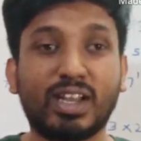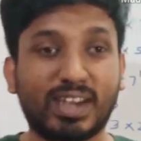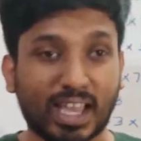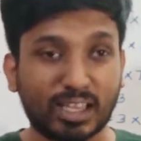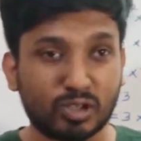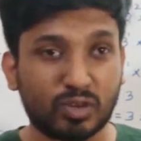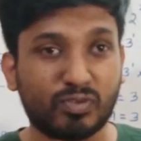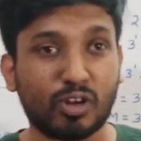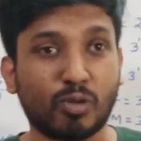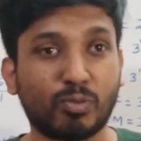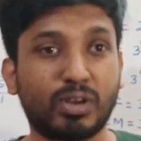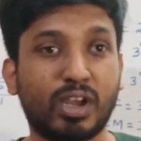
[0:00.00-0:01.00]
natural
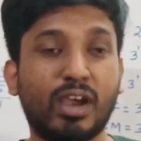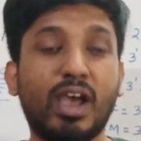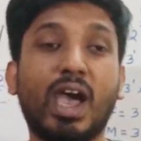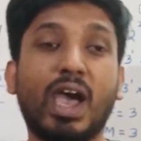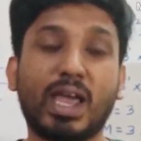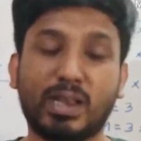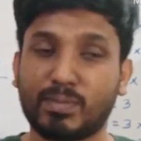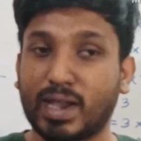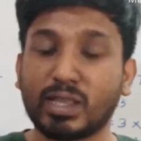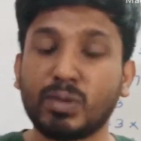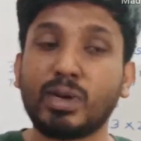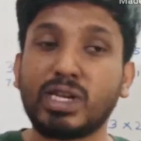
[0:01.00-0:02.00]
phenomena and the
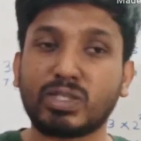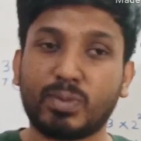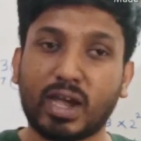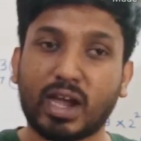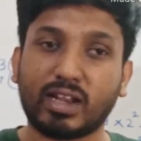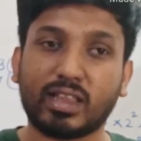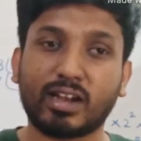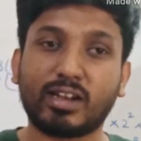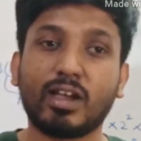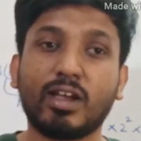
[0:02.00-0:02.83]
mathematics behind that.